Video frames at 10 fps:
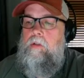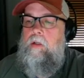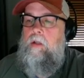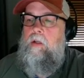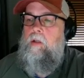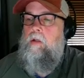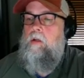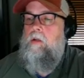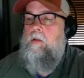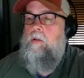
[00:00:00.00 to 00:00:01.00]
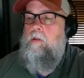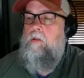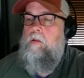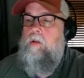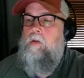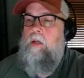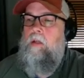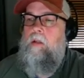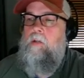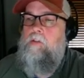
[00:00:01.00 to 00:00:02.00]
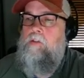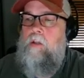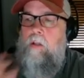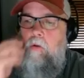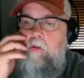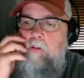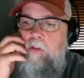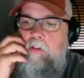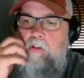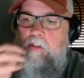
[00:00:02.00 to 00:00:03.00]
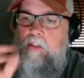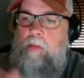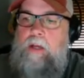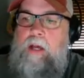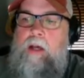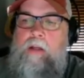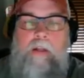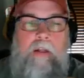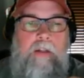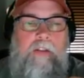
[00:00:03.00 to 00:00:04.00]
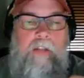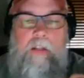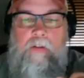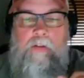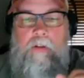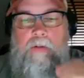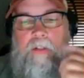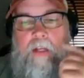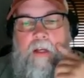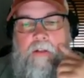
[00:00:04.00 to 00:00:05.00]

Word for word: and uh, okay, I just saw that question. It's the same guy saying there's no sound.